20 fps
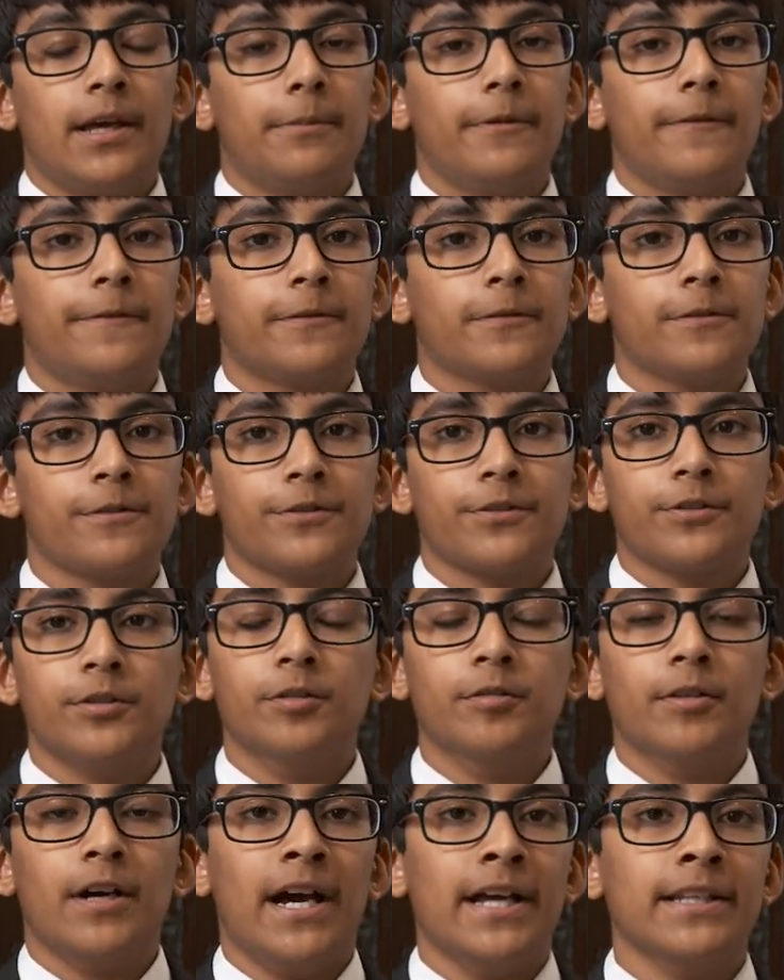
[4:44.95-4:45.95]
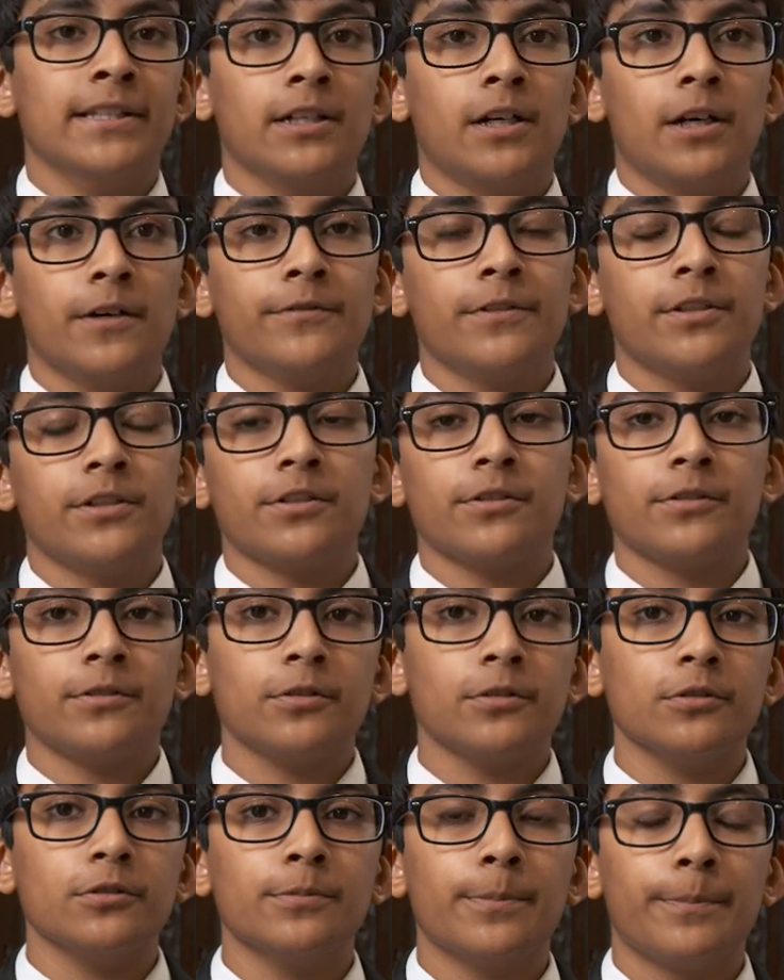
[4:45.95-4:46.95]
before school and after
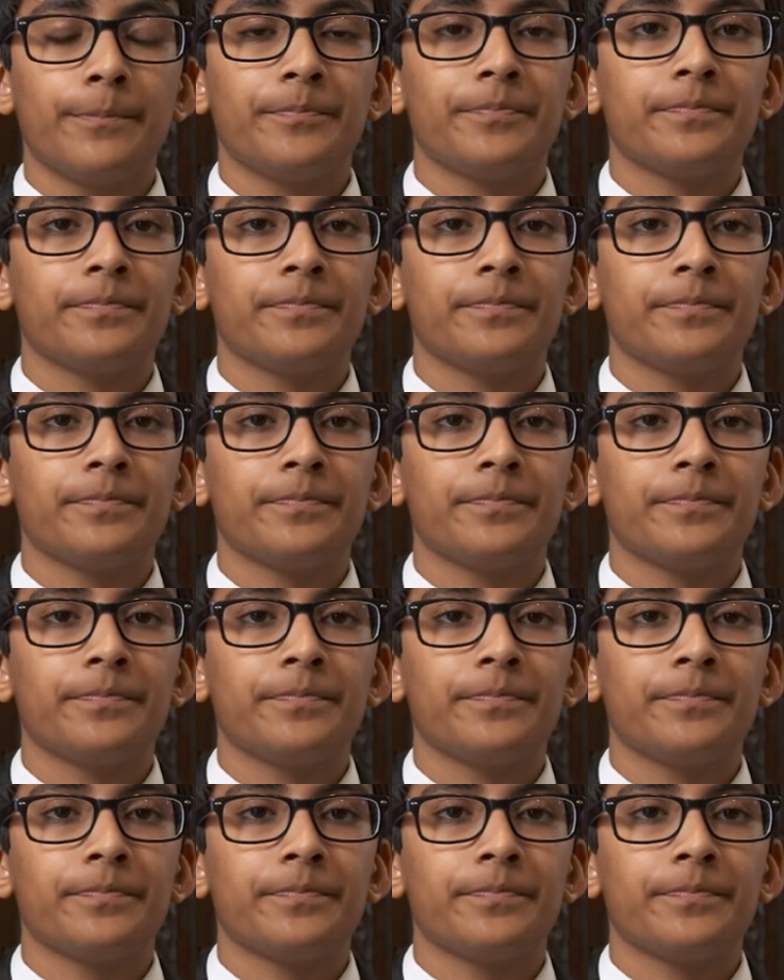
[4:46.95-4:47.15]
school.